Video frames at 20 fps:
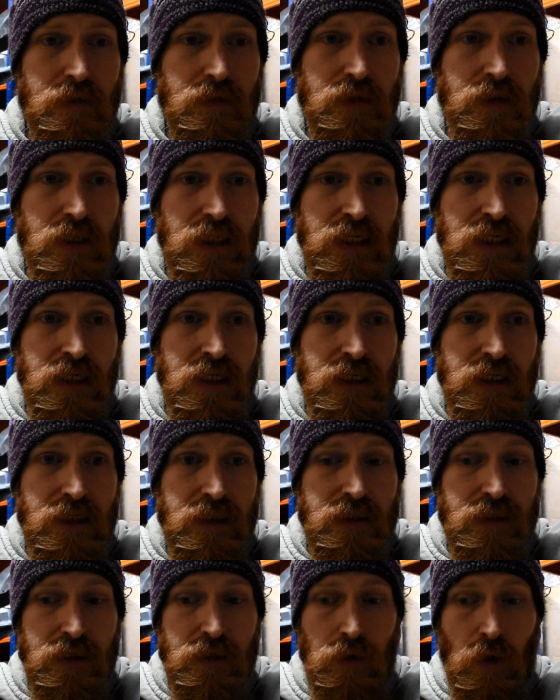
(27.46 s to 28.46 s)

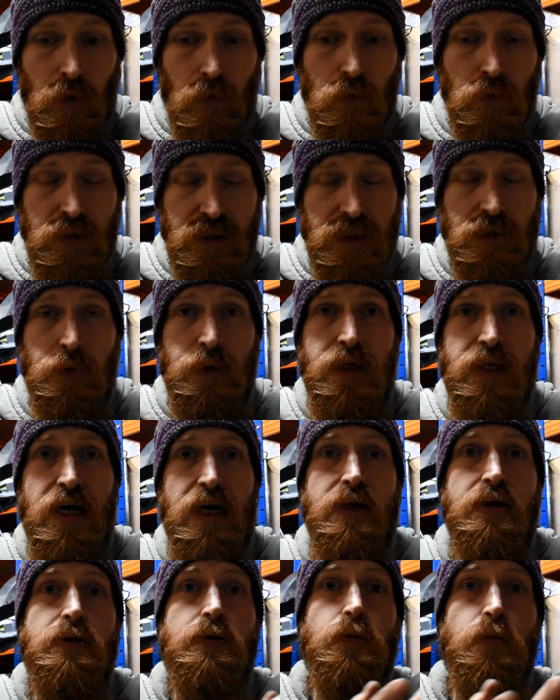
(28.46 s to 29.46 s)
the goal this
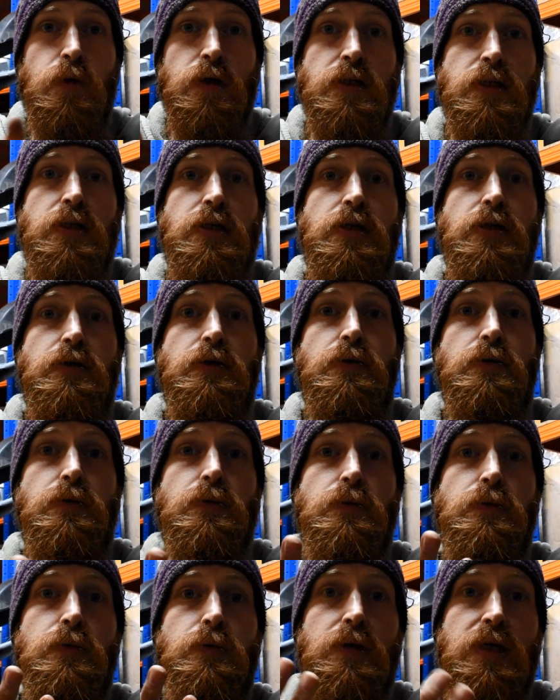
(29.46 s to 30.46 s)
weekend was
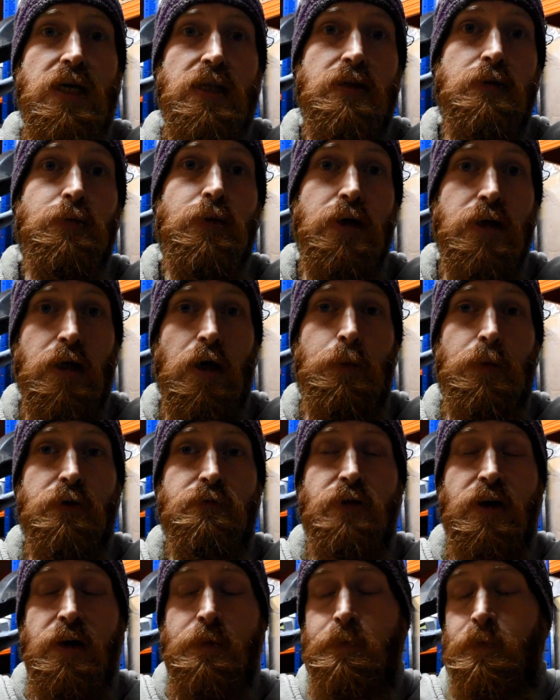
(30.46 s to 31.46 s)
to get the bike up and
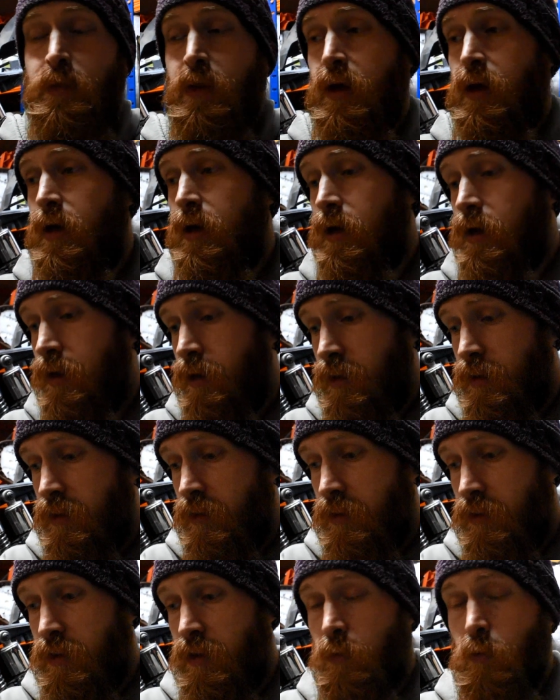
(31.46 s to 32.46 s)
running.
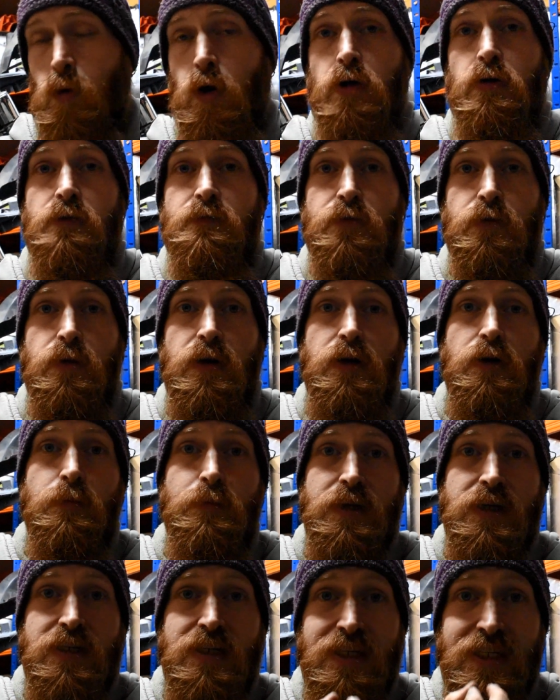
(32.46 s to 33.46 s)
There were a few little
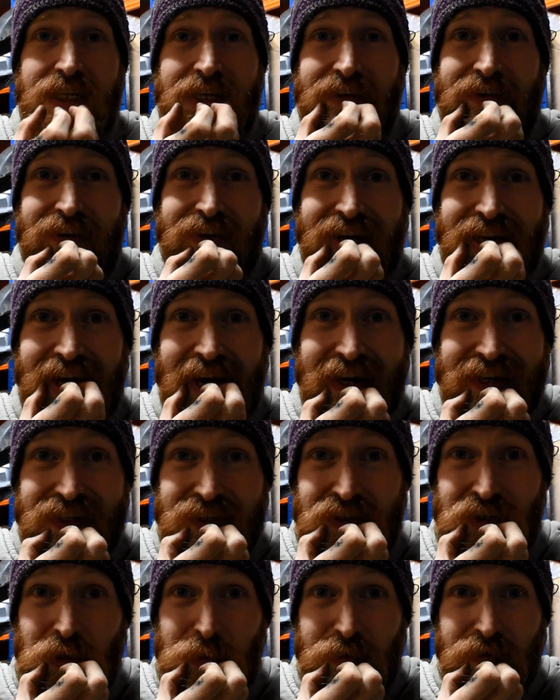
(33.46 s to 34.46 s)
bits of tinkering I had to
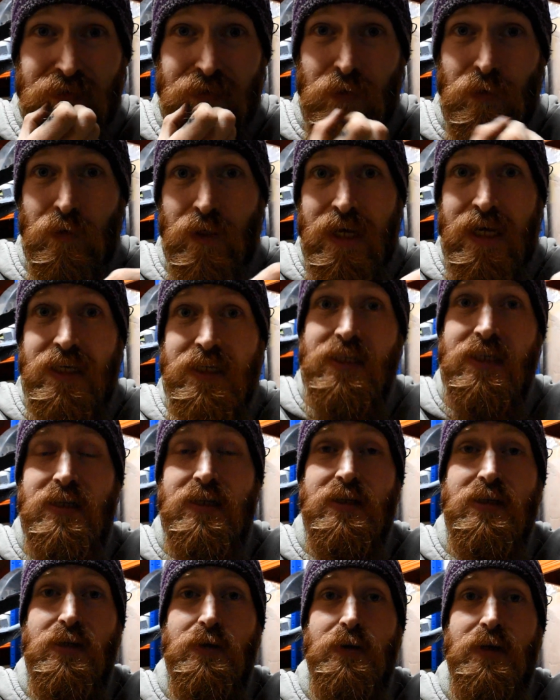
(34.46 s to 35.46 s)
do before that
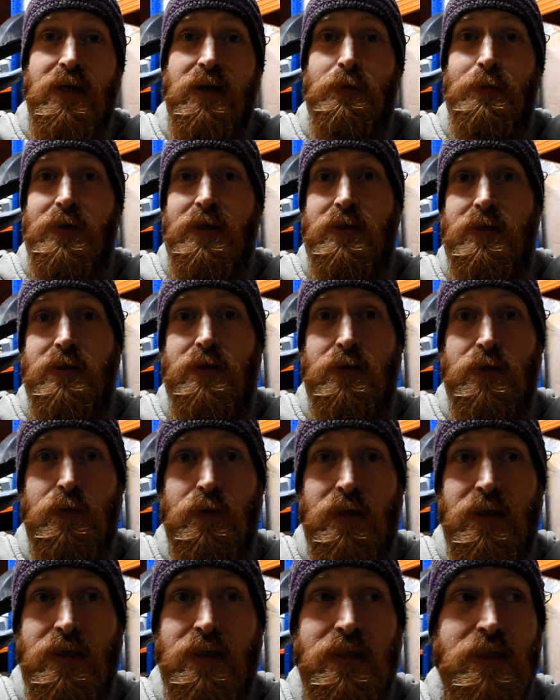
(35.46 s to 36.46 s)
to allow me to do
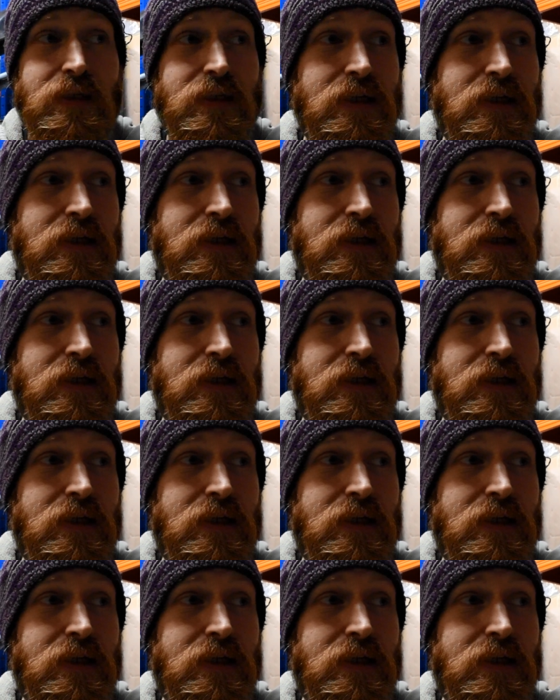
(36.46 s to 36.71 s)
this,